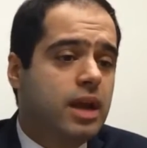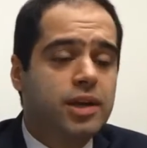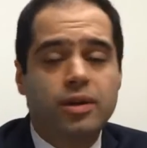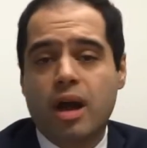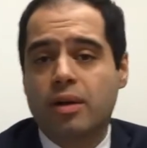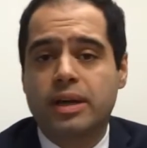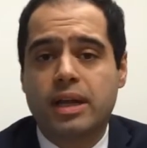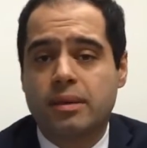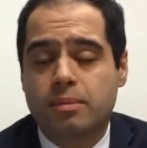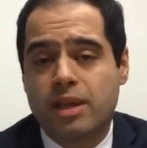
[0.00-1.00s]
and you're not
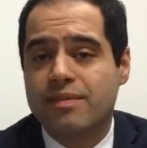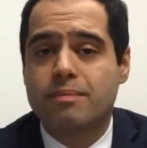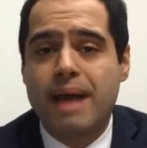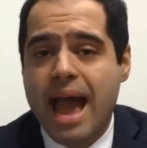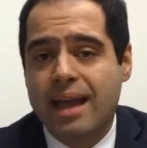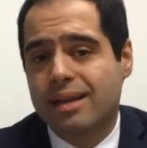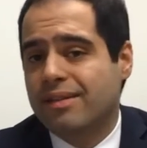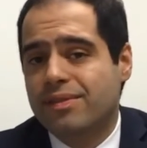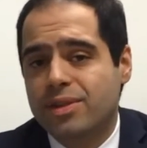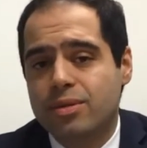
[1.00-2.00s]
gonna give it back.
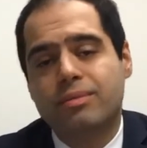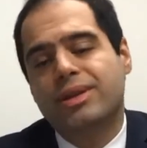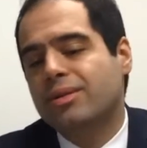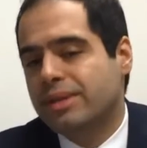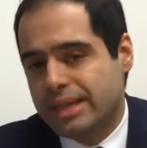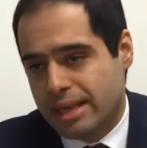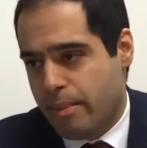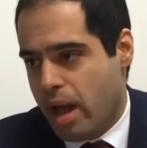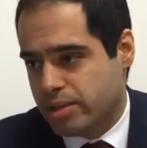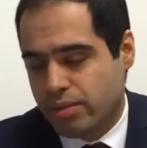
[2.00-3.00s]
If you do, you don't need the
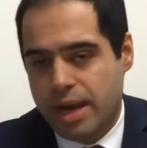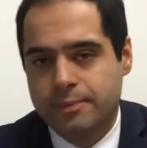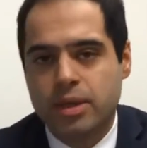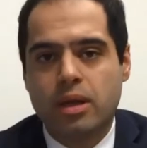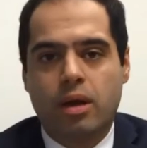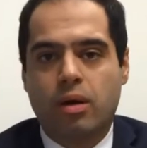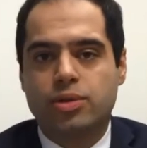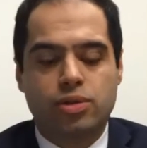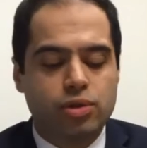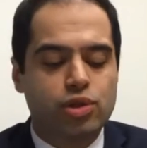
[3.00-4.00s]
miles, right? Or
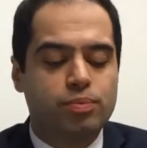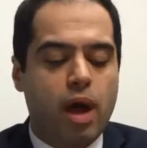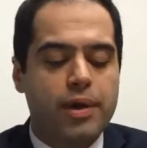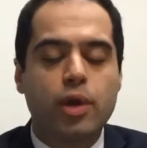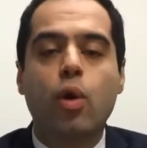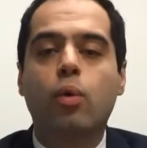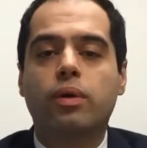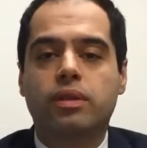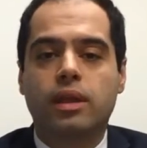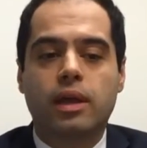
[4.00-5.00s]
so just probably go
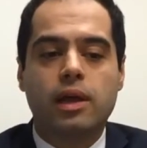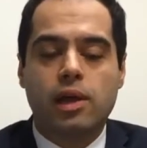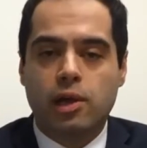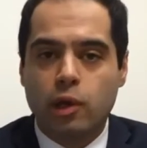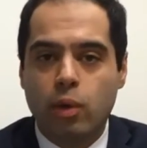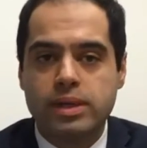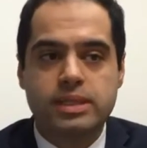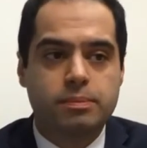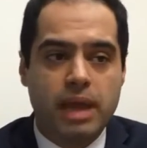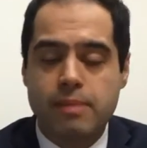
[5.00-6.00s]
with the
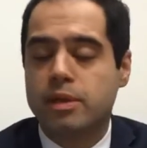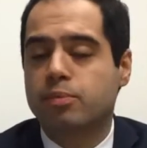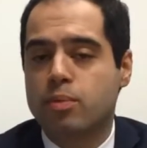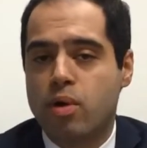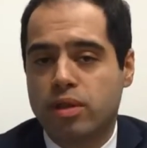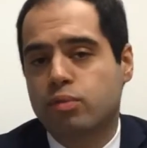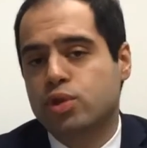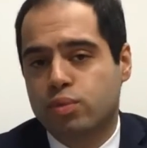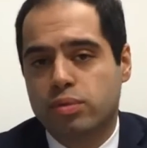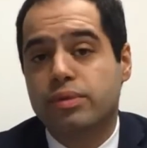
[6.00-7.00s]
lowest payment per month,
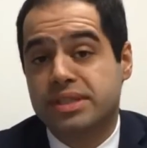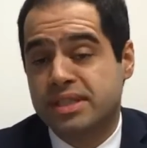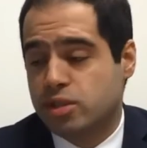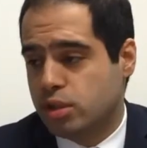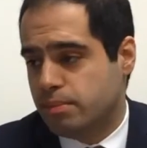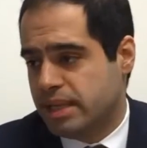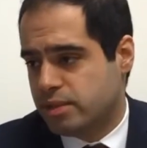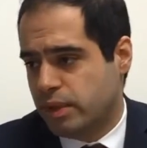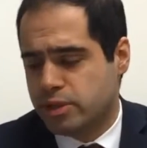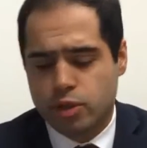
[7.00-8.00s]
which will assist you the
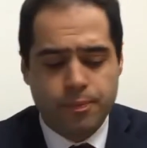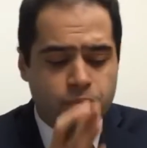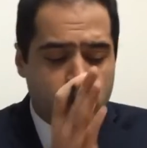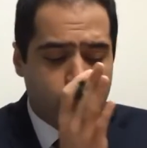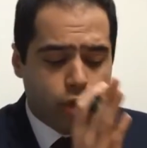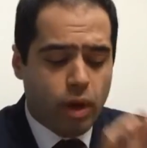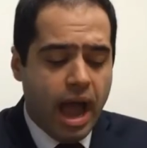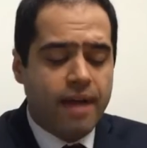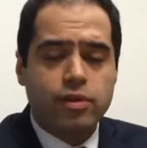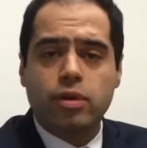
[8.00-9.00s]
best way. So you
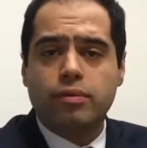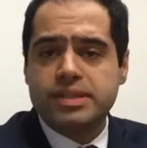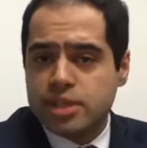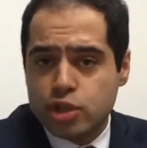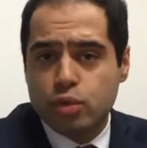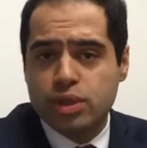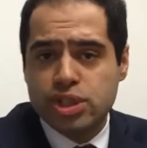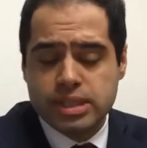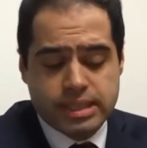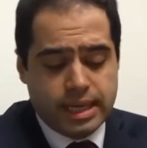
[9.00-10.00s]
have your residual,
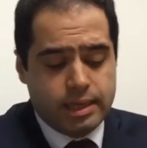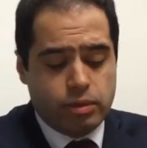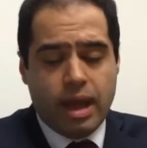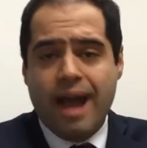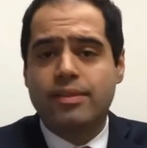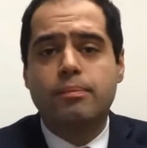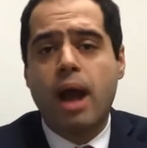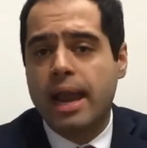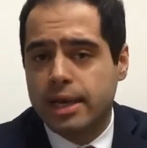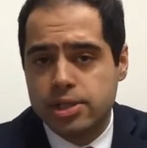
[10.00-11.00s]
which is set. You have the
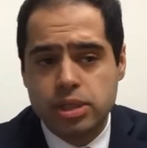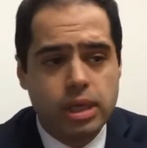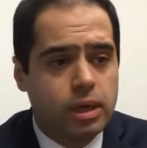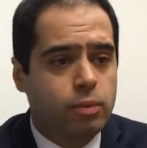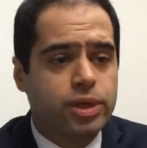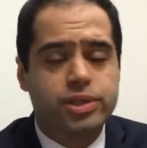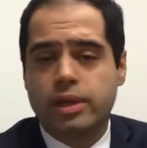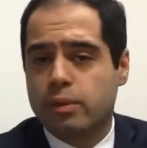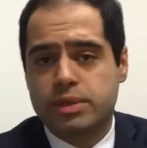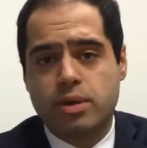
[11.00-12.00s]
mileage, which,
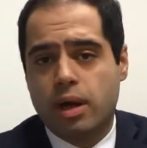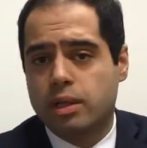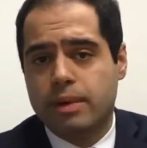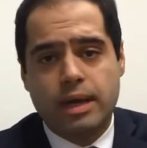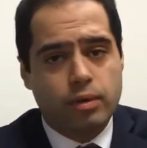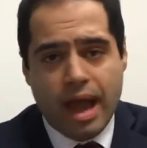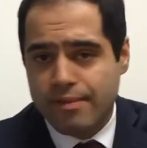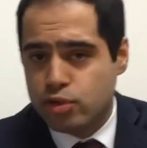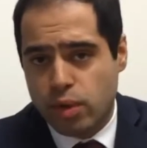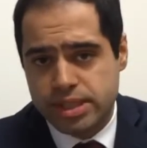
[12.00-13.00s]
like we talked about, you
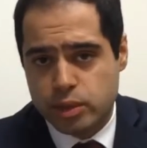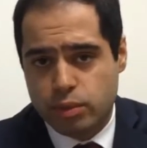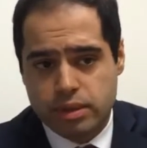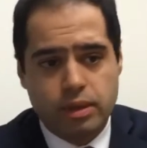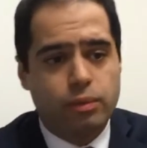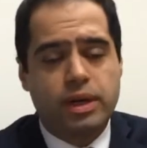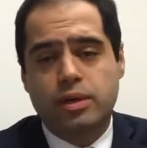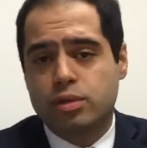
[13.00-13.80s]
have choices with it, whether